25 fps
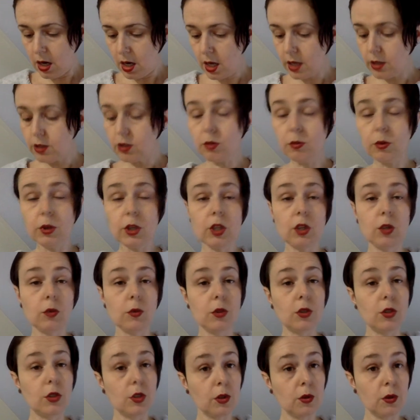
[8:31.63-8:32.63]
So what you
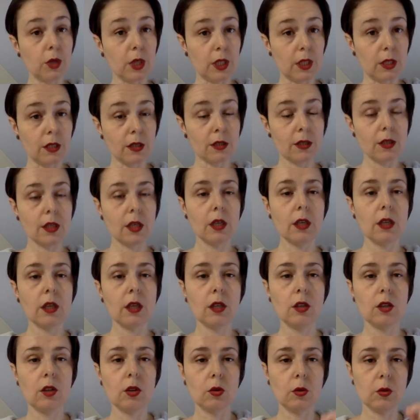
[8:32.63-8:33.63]
would do is
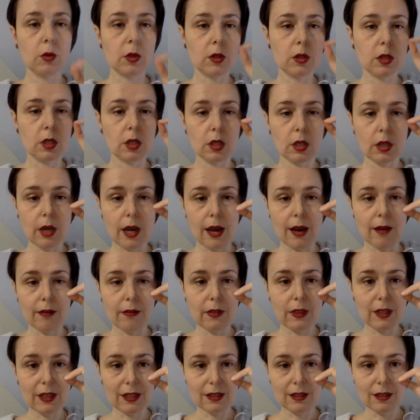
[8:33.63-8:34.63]
you would have
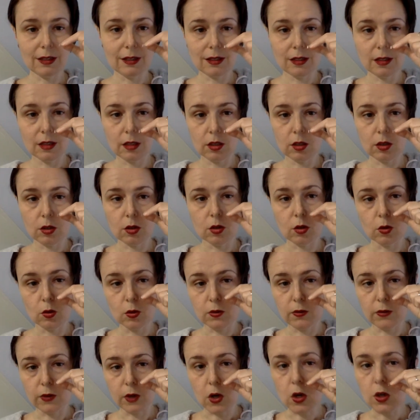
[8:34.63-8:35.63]
this in your
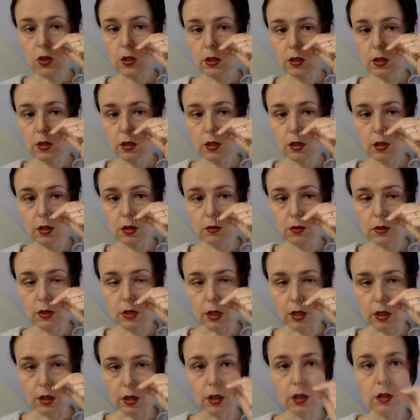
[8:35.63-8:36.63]
nose first, this
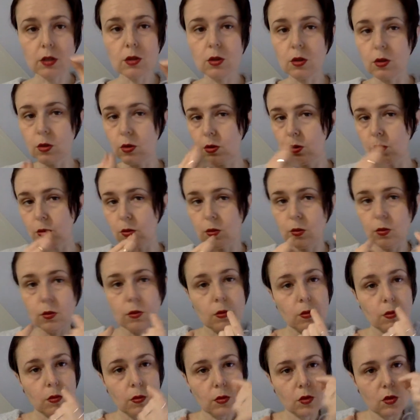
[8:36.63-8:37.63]
retainer. So you
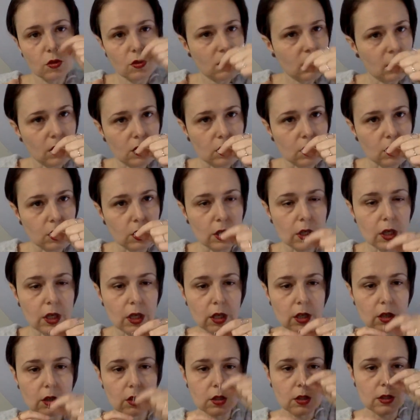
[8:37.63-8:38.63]
just insert it
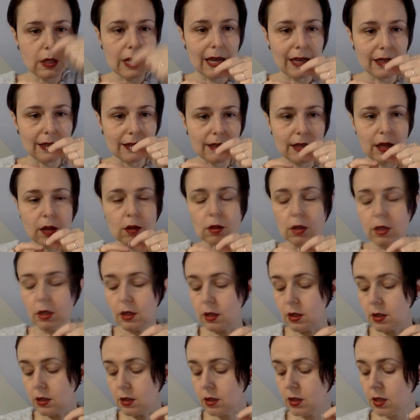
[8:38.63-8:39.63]
and it just hangs down like
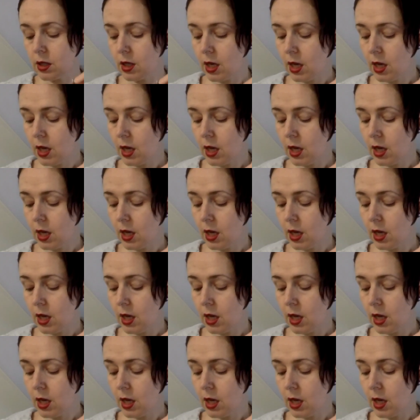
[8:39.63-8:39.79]
this.